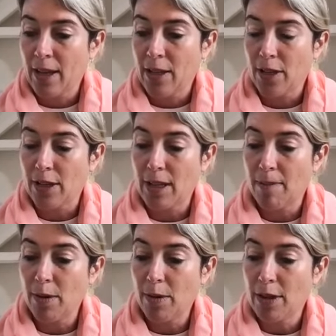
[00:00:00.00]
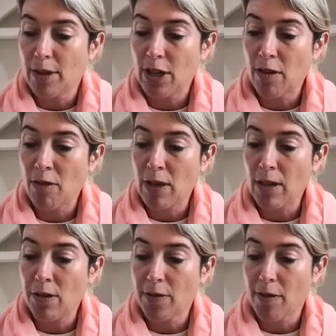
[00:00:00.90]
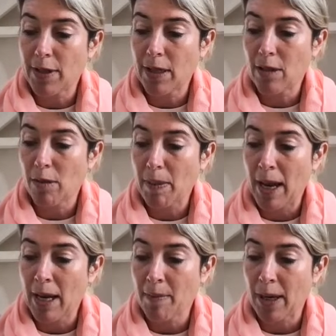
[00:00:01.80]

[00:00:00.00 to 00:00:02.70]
So Deep Blue is generally used for physical pain,